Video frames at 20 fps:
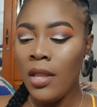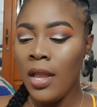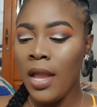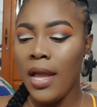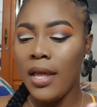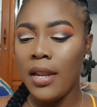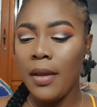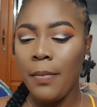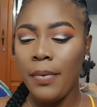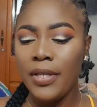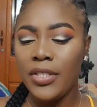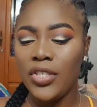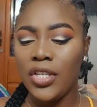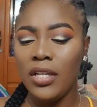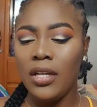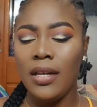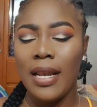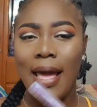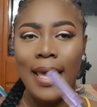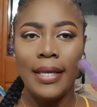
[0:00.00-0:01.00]
kind of peachy
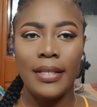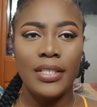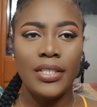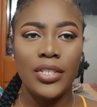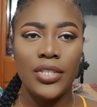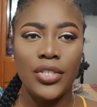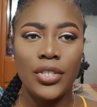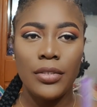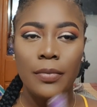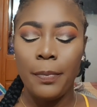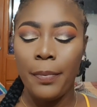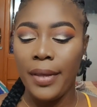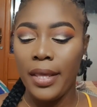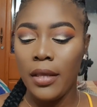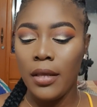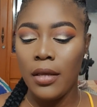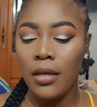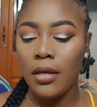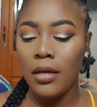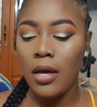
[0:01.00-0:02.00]
lightish
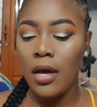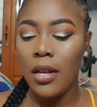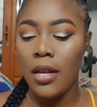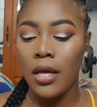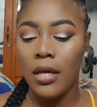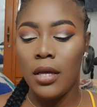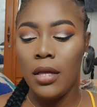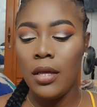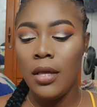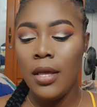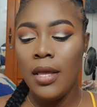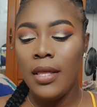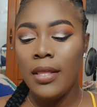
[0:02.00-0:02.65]
pink color.